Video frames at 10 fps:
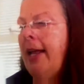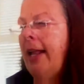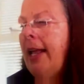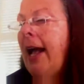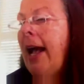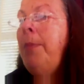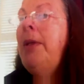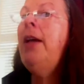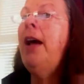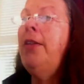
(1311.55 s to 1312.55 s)
And I'm
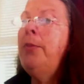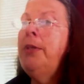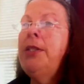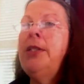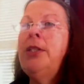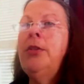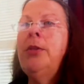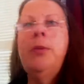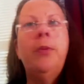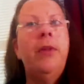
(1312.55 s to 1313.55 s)
in other business
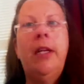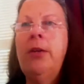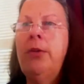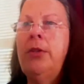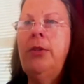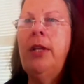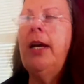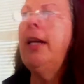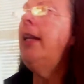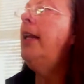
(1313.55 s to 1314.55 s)
groups where they don't do
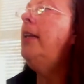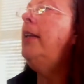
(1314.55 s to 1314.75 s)
that. And